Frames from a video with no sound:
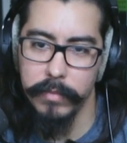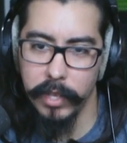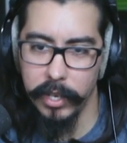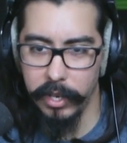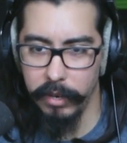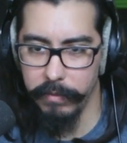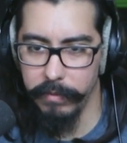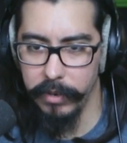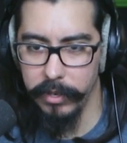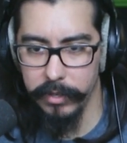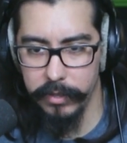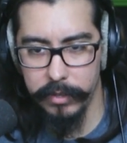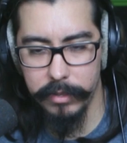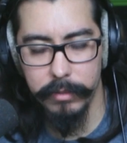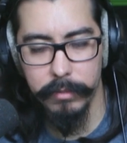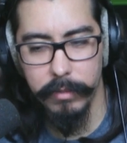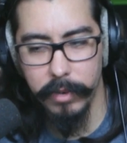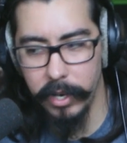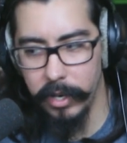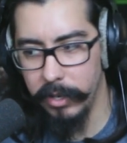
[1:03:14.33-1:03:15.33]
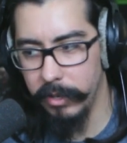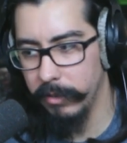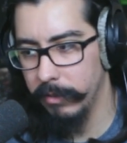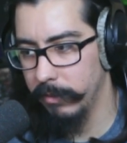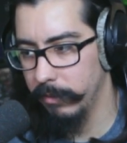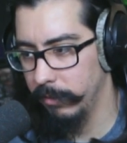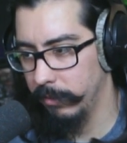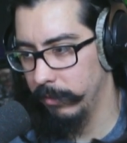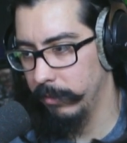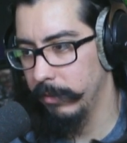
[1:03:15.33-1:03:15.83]
the difference, right?
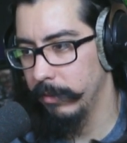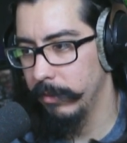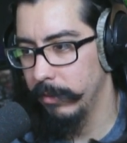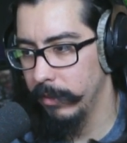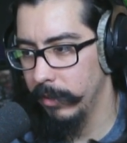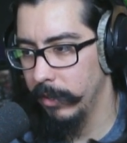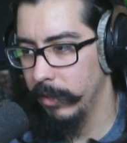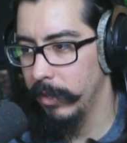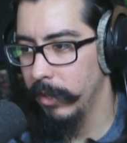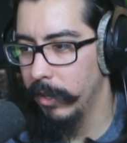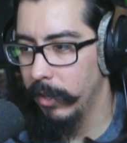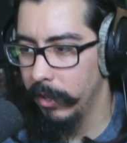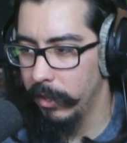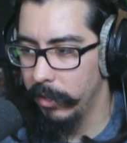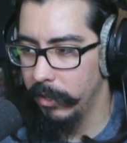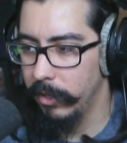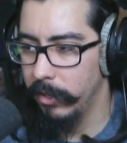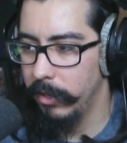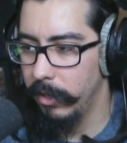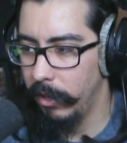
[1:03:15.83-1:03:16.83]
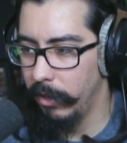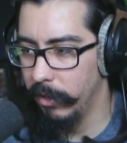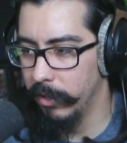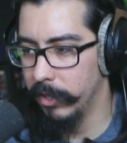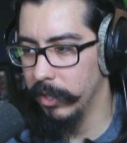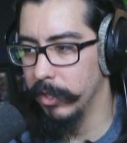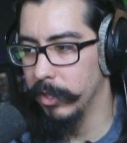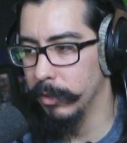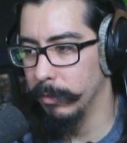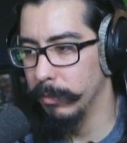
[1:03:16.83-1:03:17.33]
Your
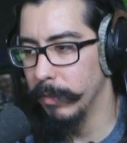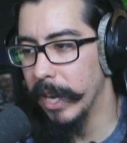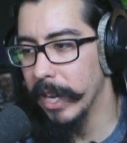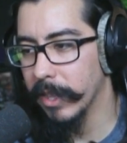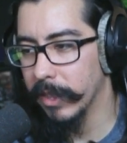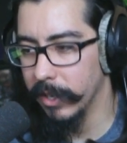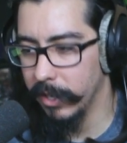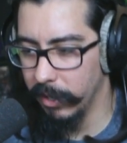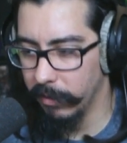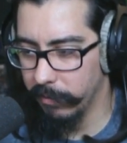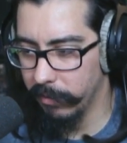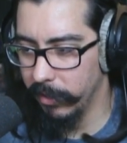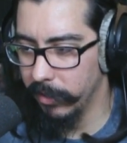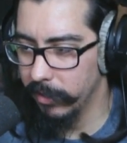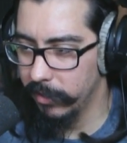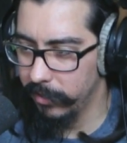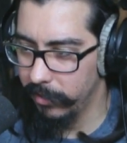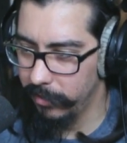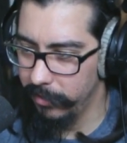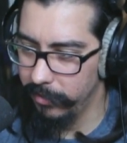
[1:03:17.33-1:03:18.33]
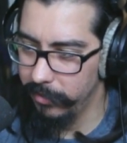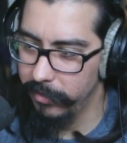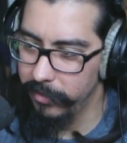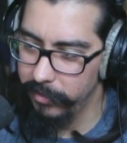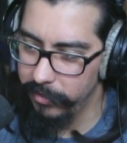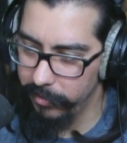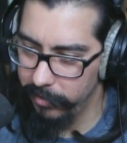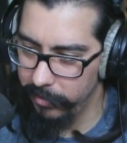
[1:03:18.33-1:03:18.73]
decisions make the difference.